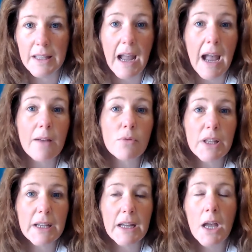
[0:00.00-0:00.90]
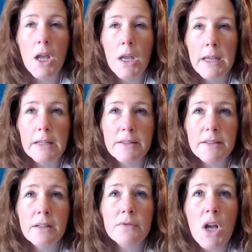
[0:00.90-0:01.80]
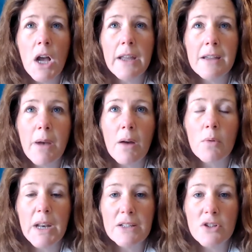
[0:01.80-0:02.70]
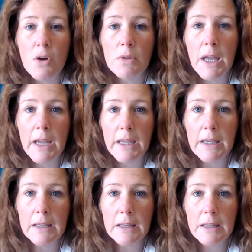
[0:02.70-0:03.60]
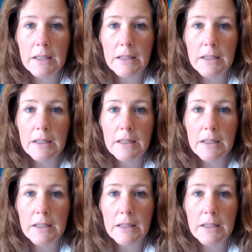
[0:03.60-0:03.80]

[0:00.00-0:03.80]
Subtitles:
Like, I really, instead of talking about what I don't like,